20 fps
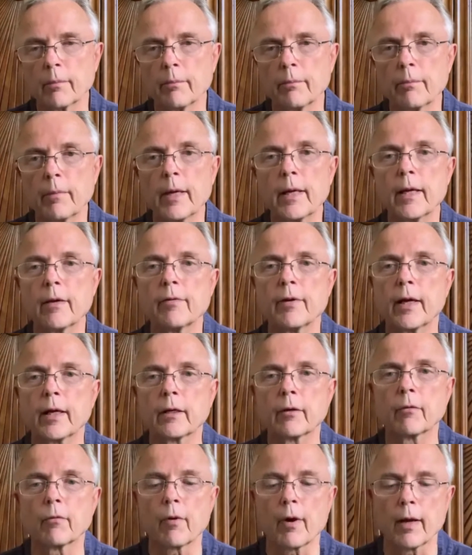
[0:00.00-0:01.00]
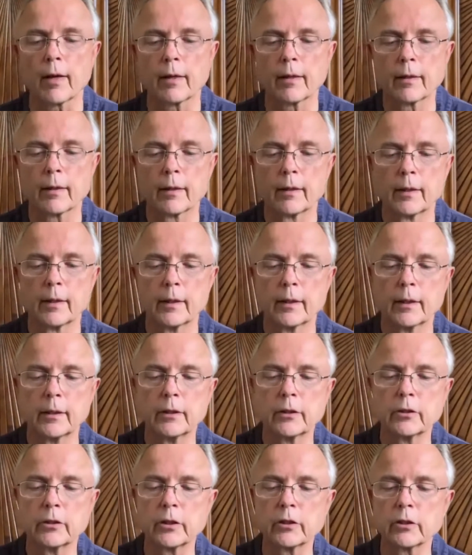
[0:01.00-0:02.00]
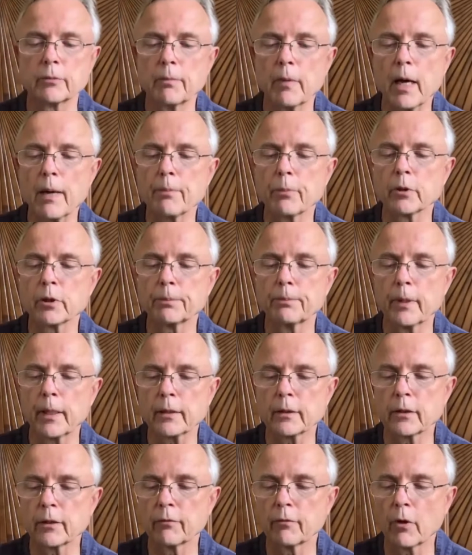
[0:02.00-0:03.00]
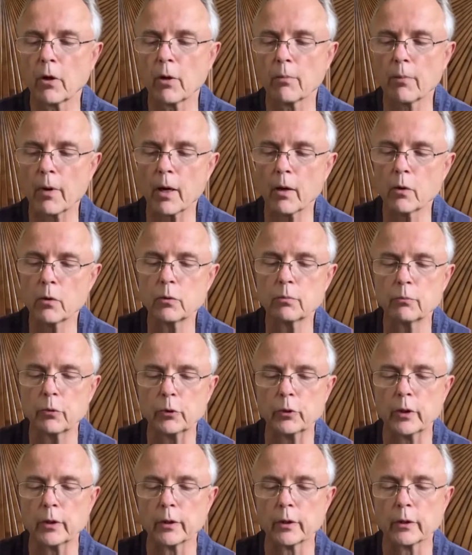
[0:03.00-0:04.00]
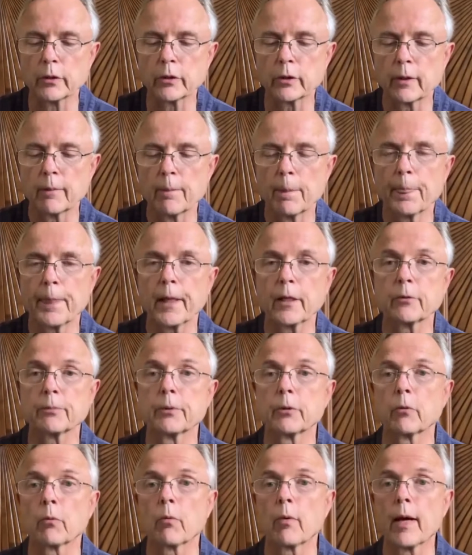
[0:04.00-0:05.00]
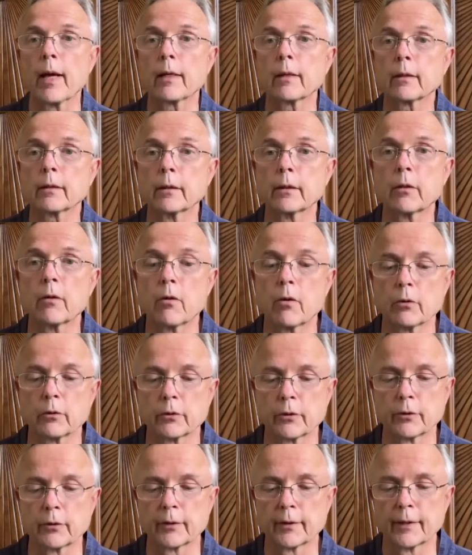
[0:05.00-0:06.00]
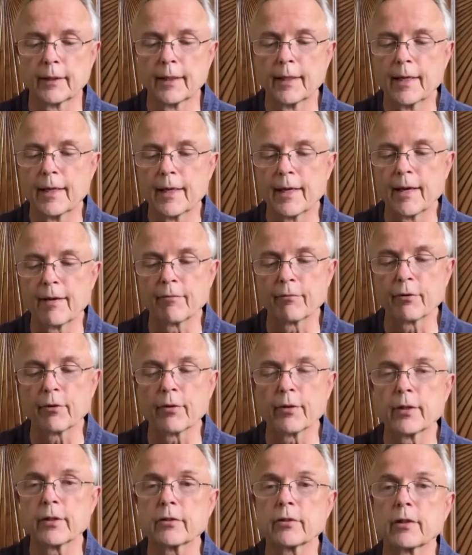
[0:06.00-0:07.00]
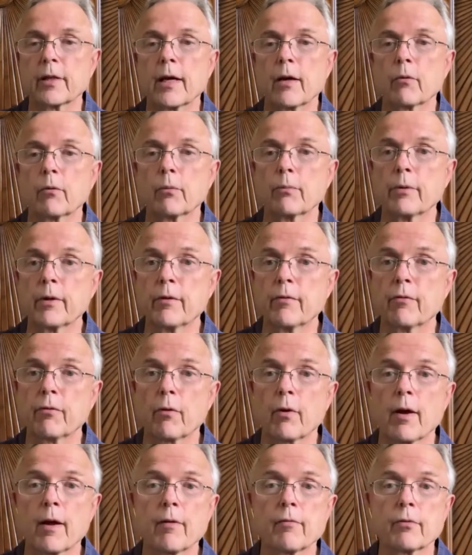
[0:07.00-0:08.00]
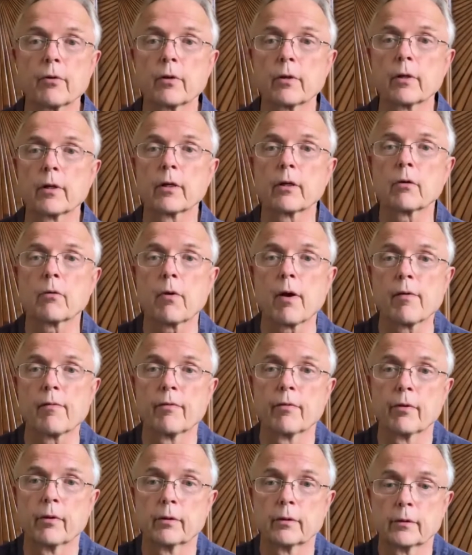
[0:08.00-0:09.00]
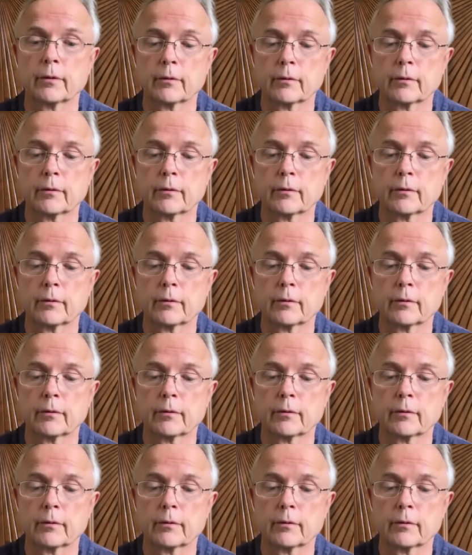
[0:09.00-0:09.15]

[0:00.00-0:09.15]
may have had it right, since my perspective on my own moodiness has been radically altered, and for this I will be forever grateful.